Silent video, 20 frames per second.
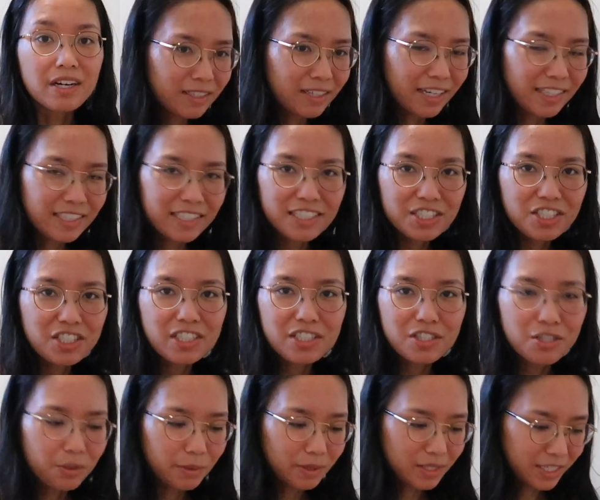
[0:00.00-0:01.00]
I think I just get
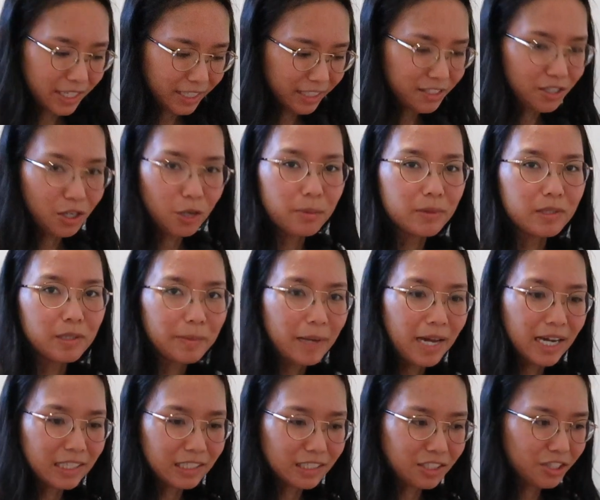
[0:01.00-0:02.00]
so excited to open a
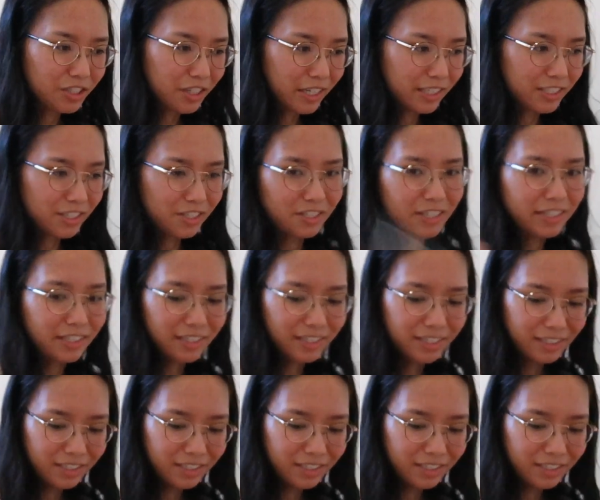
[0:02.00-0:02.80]
package that I just like